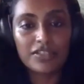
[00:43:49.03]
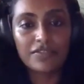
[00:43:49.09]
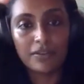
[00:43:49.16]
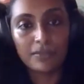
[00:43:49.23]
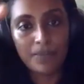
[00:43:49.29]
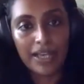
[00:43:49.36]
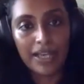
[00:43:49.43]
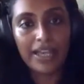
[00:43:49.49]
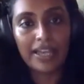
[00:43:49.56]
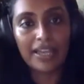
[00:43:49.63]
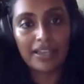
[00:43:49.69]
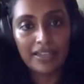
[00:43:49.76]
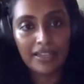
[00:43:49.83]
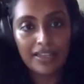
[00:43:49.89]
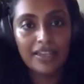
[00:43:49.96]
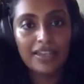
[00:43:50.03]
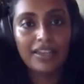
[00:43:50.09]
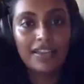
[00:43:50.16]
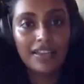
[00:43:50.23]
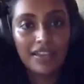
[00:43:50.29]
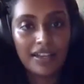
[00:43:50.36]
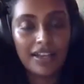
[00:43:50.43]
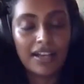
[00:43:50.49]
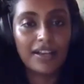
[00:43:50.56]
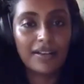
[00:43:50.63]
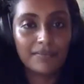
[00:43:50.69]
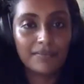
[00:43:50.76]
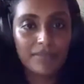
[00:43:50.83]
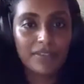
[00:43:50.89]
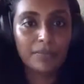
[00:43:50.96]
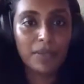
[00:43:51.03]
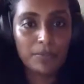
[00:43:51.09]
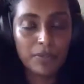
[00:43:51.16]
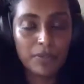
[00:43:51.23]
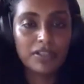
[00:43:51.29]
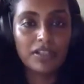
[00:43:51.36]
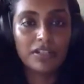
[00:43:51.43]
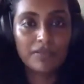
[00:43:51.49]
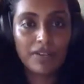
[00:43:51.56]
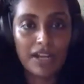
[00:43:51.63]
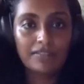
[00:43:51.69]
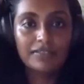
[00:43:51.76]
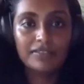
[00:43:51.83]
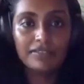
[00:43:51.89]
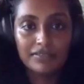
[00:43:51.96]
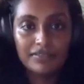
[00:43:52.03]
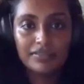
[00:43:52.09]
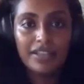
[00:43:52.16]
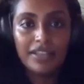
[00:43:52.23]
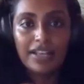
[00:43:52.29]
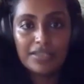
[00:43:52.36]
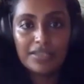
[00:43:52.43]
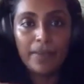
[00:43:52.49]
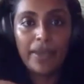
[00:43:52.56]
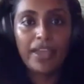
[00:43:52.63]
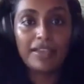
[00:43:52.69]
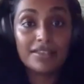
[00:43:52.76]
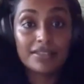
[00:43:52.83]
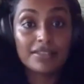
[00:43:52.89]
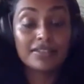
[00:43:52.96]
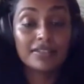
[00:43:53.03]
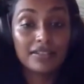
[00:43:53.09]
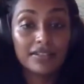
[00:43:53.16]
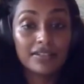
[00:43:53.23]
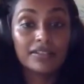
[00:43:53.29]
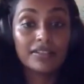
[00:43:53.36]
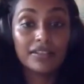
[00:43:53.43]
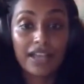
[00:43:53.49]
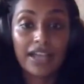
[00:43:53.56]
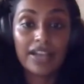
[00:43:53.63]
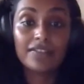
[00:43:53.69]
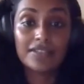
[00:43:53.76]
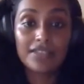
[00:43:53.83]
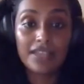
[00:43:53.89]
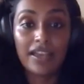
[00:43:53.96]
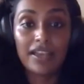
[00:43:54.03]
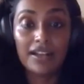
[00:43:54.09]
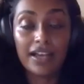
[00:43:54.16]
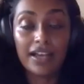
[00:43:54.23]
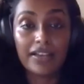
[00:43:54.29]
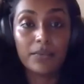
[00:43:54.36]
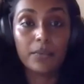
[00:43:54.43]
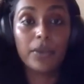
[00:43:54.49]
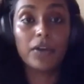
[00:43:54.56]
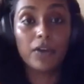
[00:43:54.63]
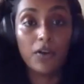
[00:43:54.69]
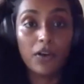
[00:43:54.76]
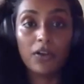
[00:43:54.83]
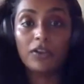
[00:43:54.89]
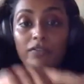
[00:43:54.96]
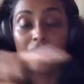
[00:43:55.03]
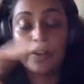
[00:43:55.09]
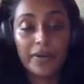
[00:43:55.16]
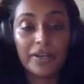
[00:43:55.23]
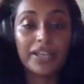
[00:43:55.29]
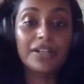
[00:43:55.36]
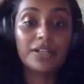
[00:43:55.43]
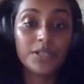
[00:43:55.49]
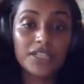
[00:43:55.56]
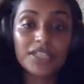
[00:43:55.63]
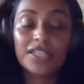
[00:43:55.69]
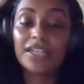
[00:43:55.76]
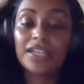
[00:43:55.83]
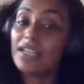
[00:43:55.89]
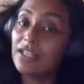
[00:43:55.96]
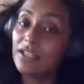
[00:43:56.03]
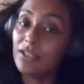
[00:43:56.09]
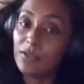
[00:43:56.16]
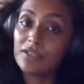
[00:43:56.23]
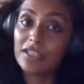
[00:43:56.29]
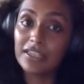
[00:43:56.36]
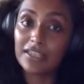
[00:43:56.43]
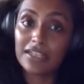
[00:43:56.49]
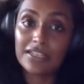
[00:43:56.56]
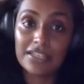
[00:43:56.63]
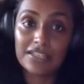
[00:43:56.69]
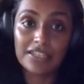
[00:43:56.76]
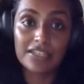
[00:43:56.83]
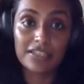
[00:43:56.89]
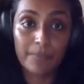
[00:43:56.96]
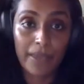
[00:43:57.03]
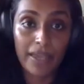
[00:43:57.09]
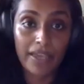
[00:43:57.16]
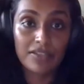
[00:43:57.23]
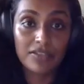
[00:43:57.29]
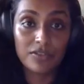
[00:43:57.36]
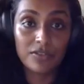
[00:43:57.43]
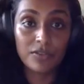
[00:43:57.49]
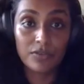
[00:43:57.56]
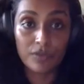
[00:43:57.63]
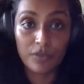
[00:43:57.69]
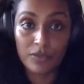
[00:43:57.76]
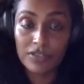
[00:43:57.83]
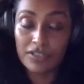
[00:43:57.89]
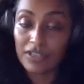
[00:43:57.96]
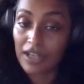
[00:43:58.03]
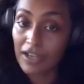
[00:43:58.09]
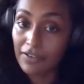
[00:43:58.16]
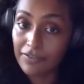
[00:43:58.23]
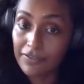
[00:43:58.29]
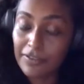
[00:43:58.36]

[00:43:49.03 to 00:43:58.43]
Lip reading: from like the people around that space to kind of say like, we are all very interested in using this as a space to grow stuff.